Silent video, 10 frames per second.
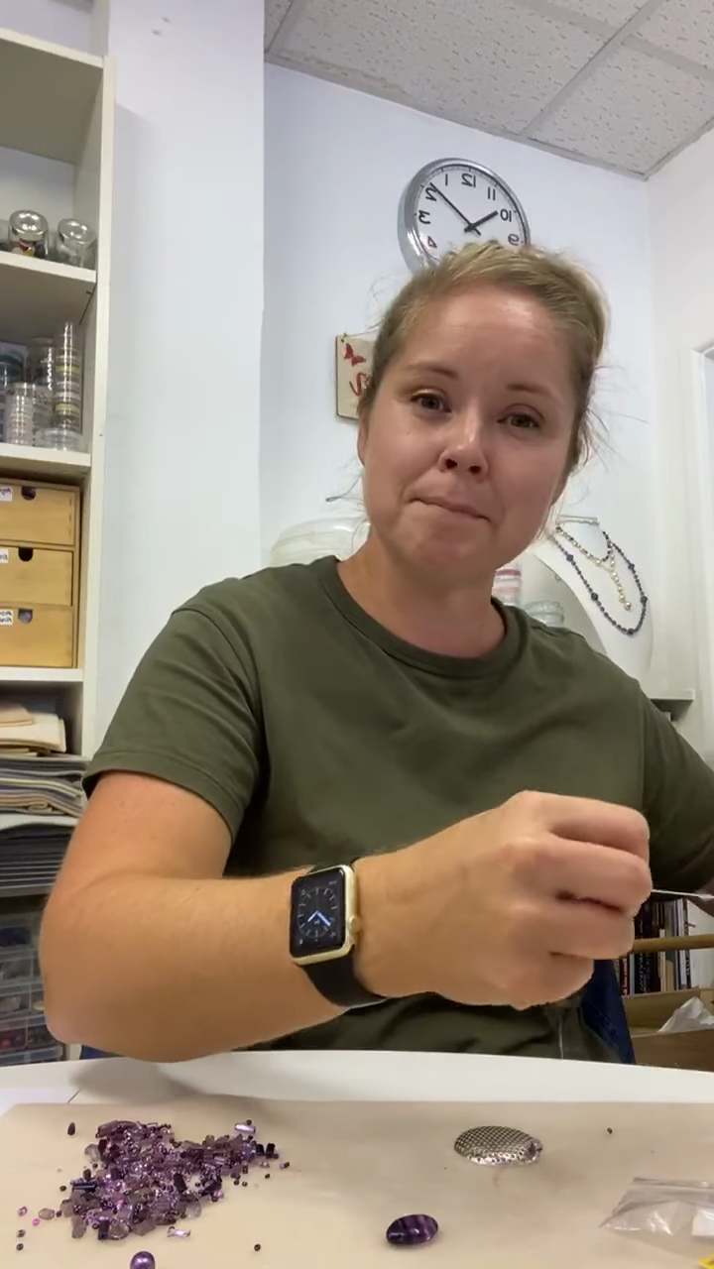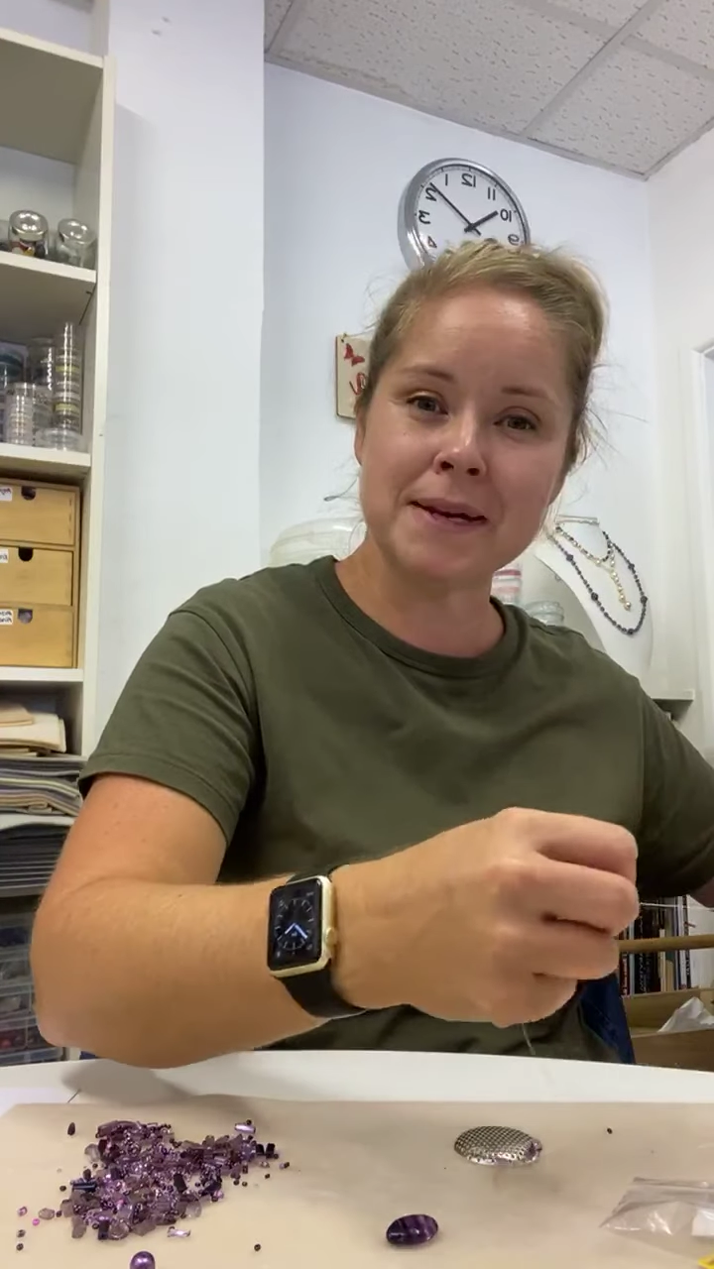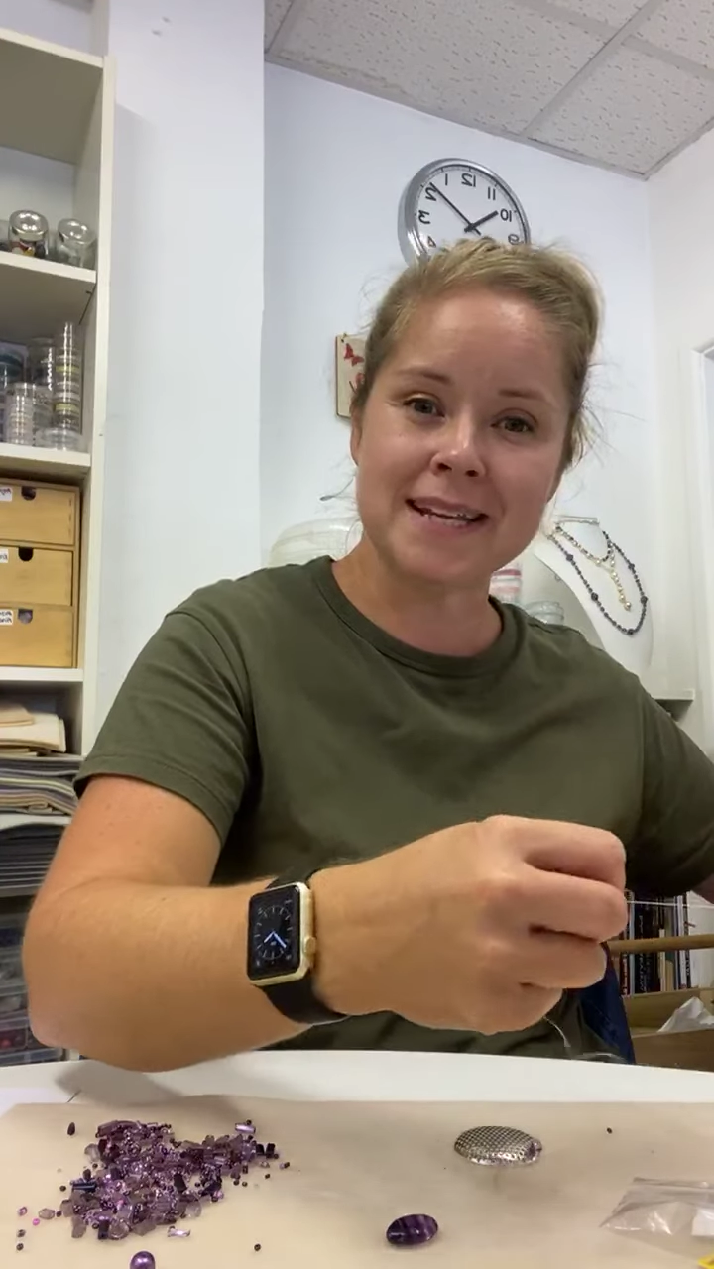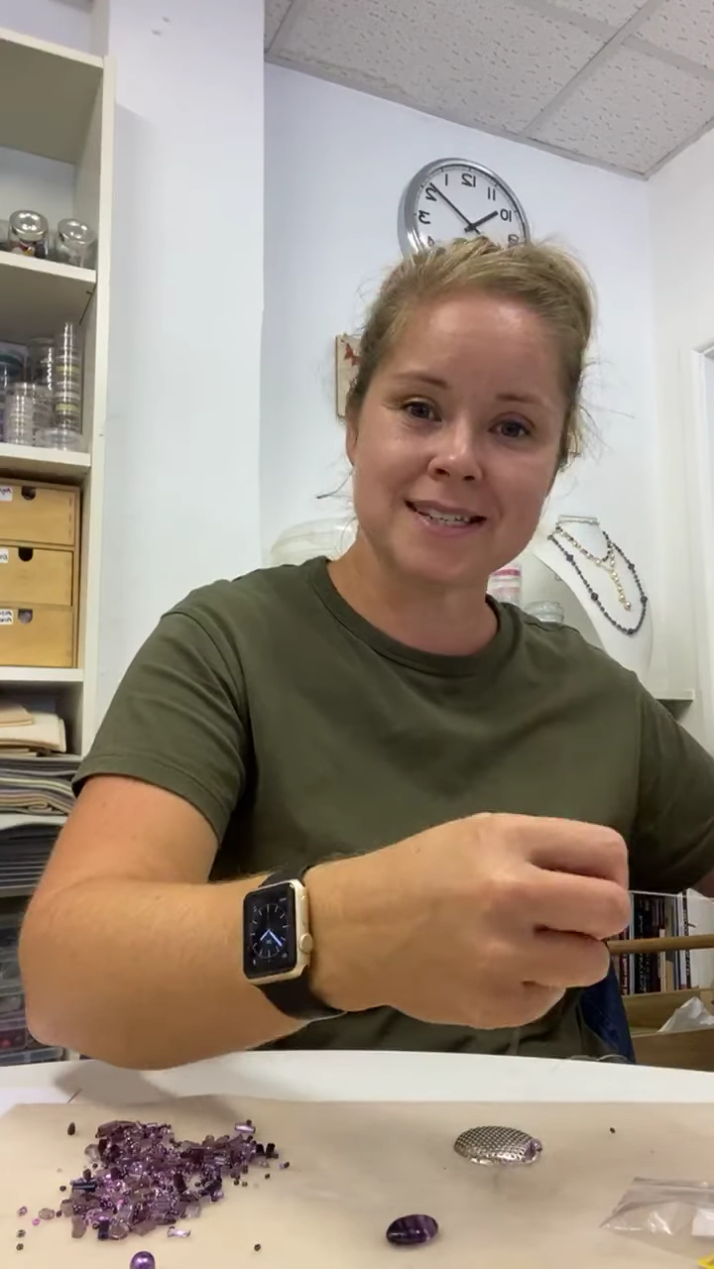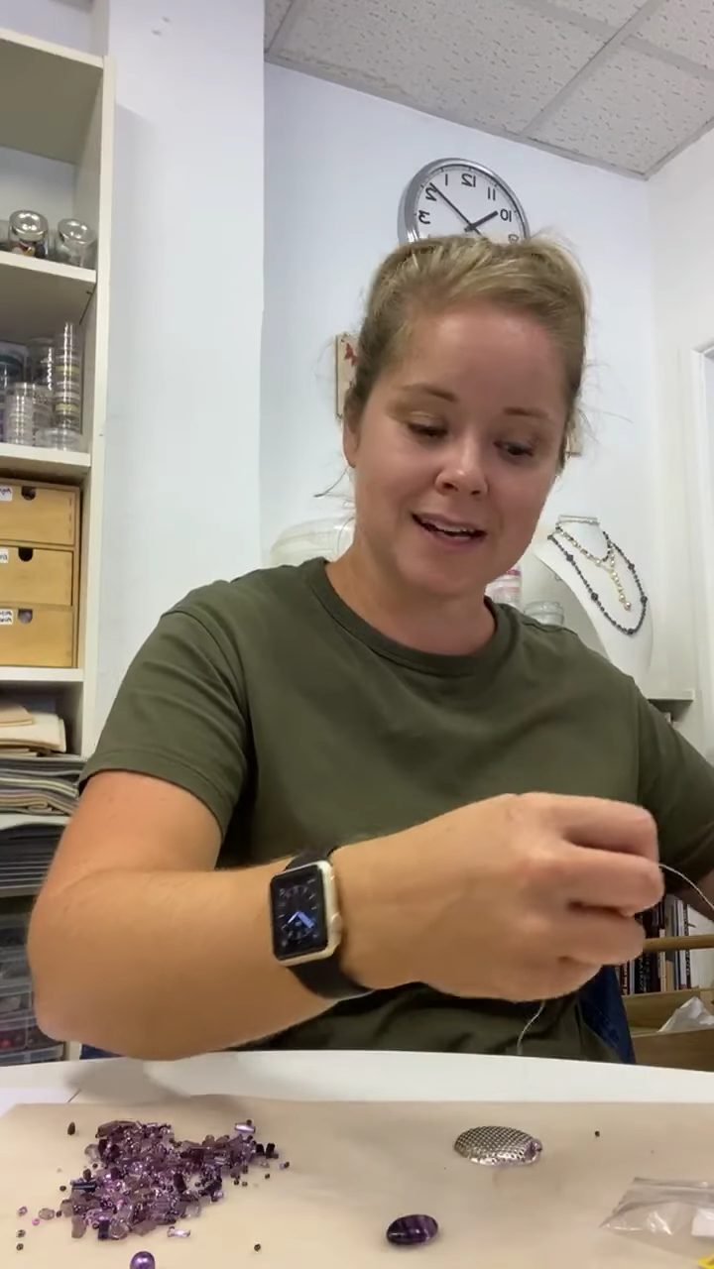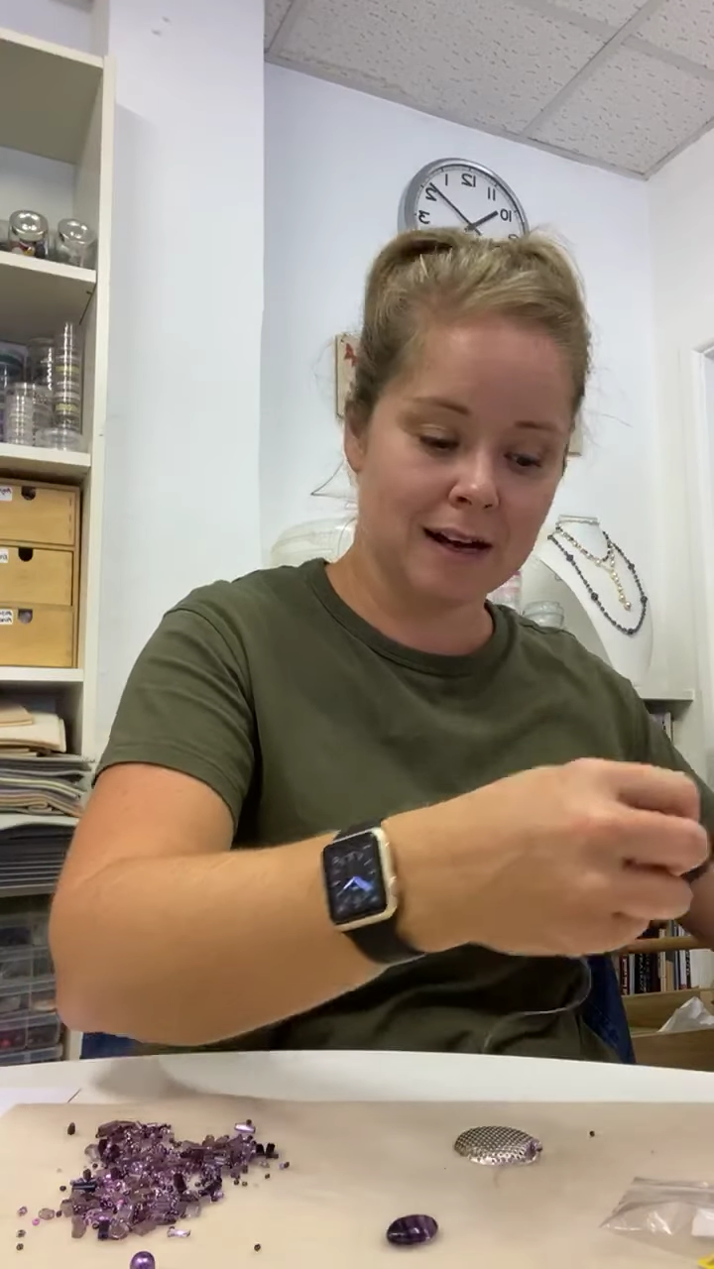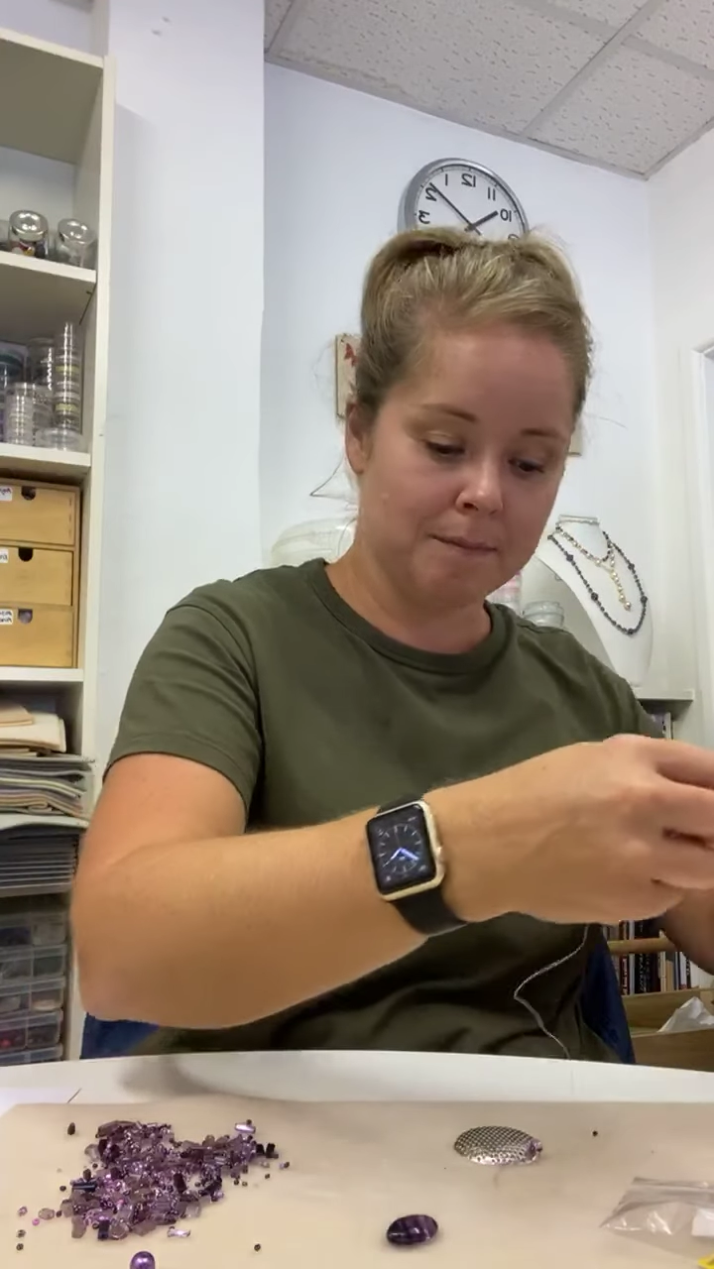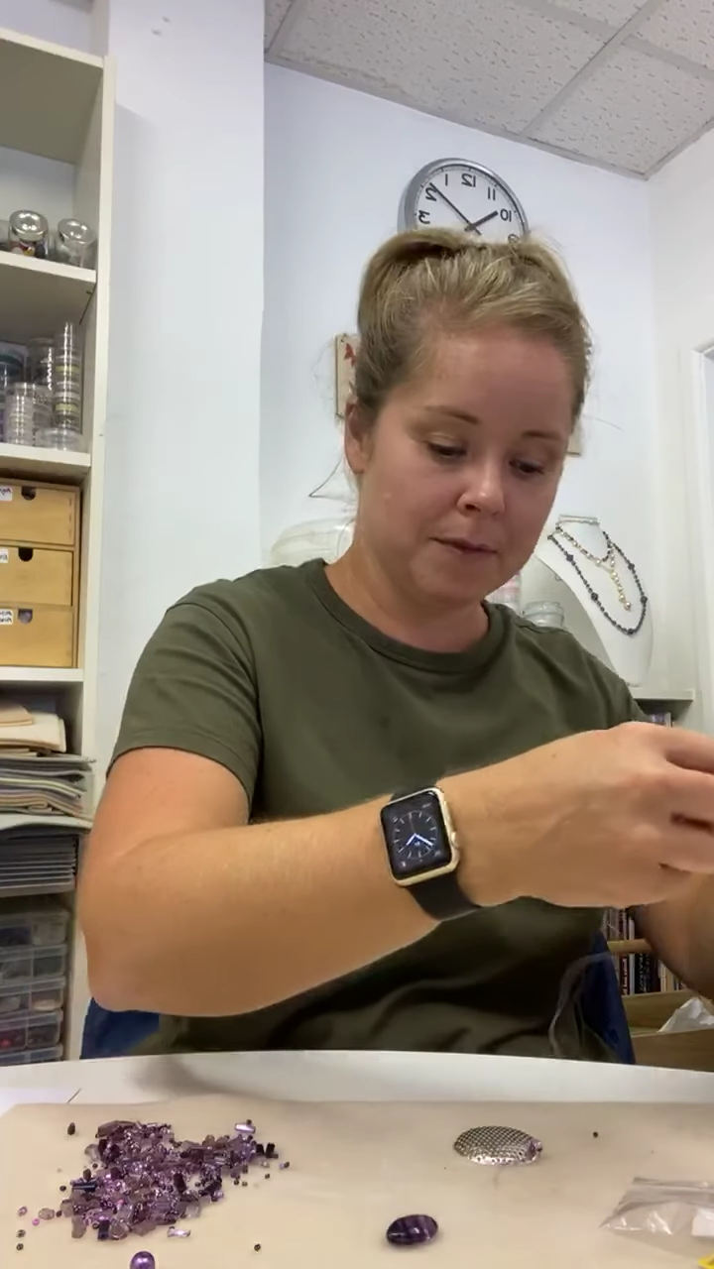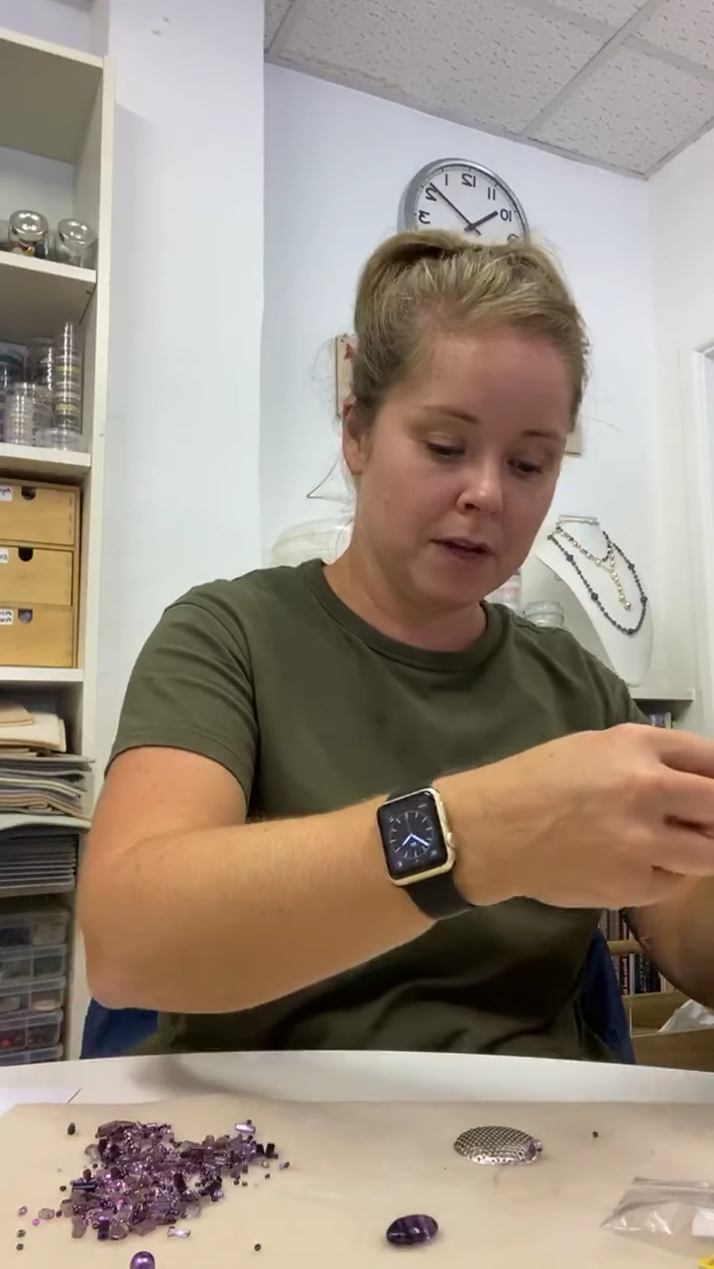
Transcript: meter